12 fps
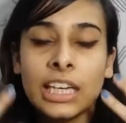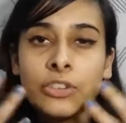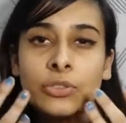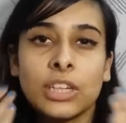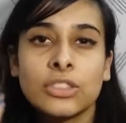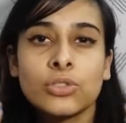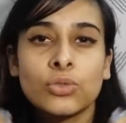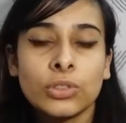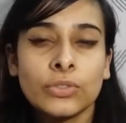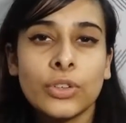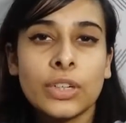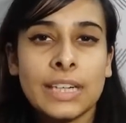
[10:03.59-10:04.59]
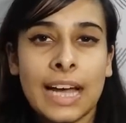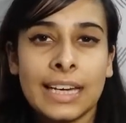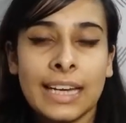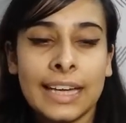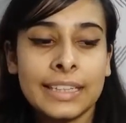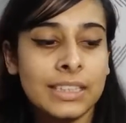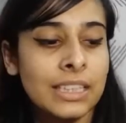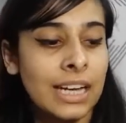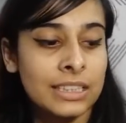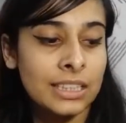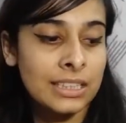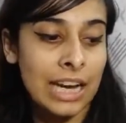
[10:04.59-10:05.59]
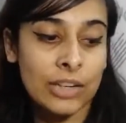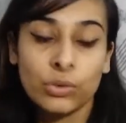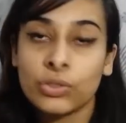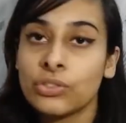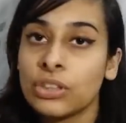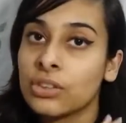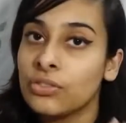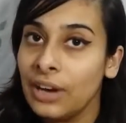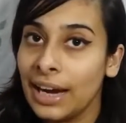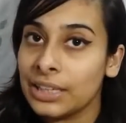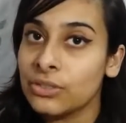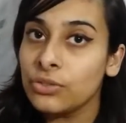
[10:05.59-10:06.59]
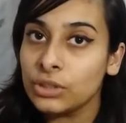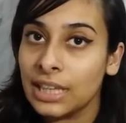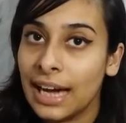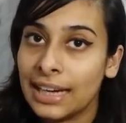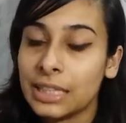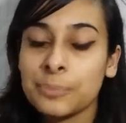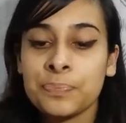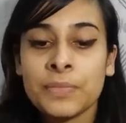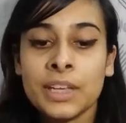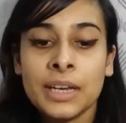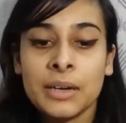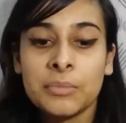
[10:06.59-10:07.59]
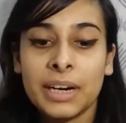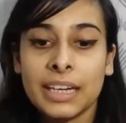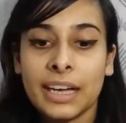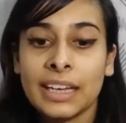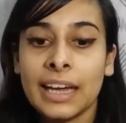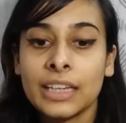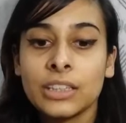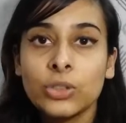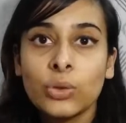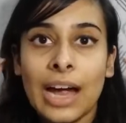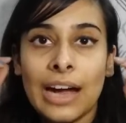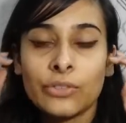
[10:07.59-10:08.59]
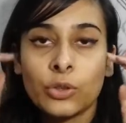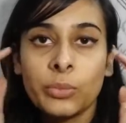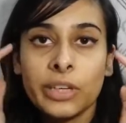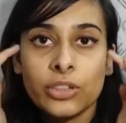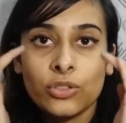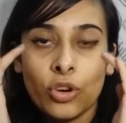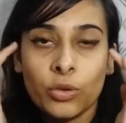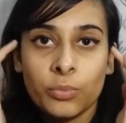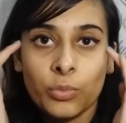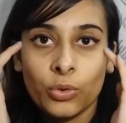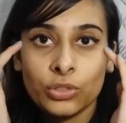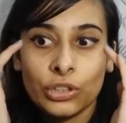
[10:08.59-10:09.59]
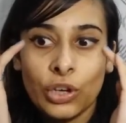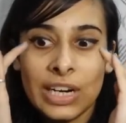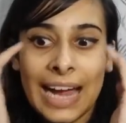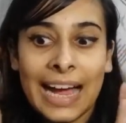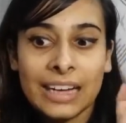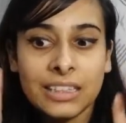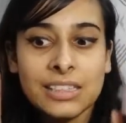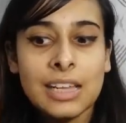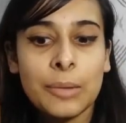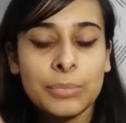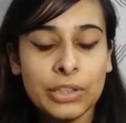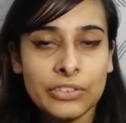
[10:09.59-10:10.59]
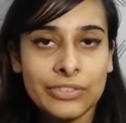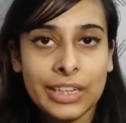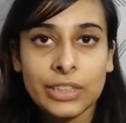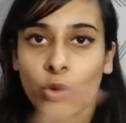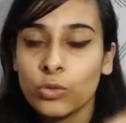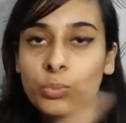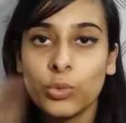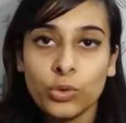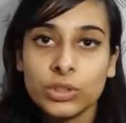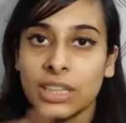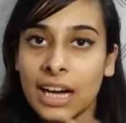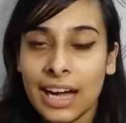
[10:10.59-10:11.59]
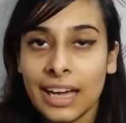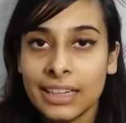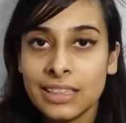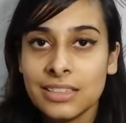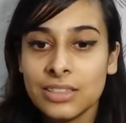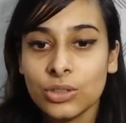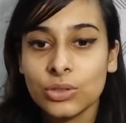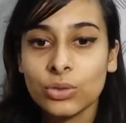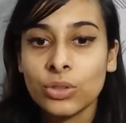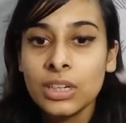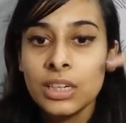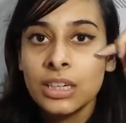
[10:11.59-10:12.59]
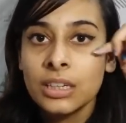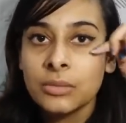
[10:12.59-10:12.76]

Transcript: If you are just going for an eyeliner, I think that would work fine for that. But again, you have to make sure both your angles are perfect on both the eyes, you know.